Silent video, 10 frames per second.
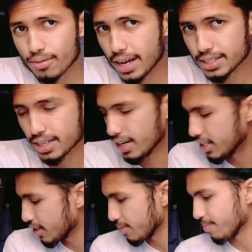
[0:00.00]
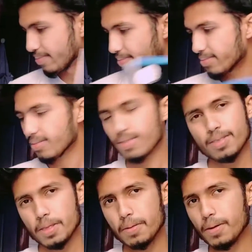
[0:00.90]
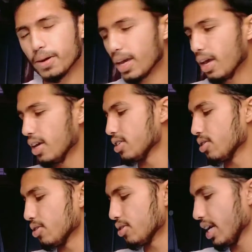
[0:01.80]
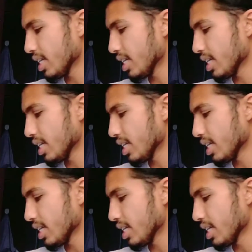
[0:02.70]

or flashcards. Okay. So